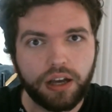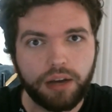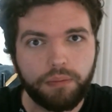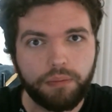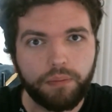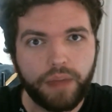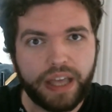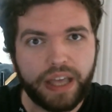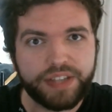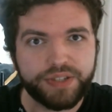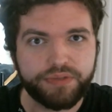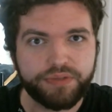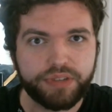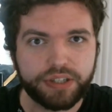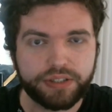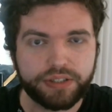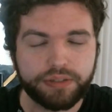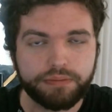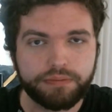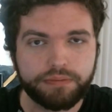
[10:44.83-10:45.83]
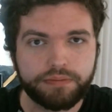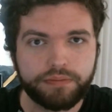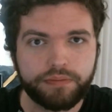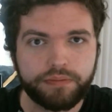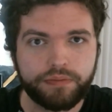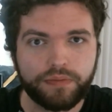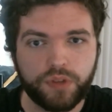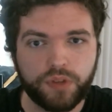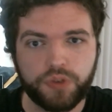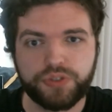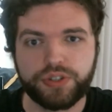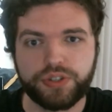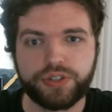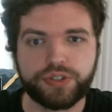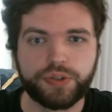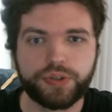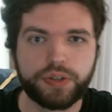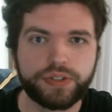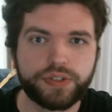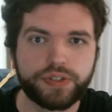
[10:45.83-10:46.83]
as a victim. Those are your
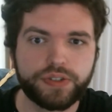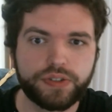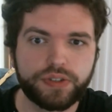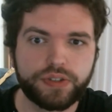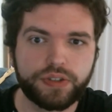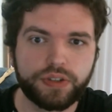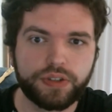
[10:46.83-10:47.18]
choices.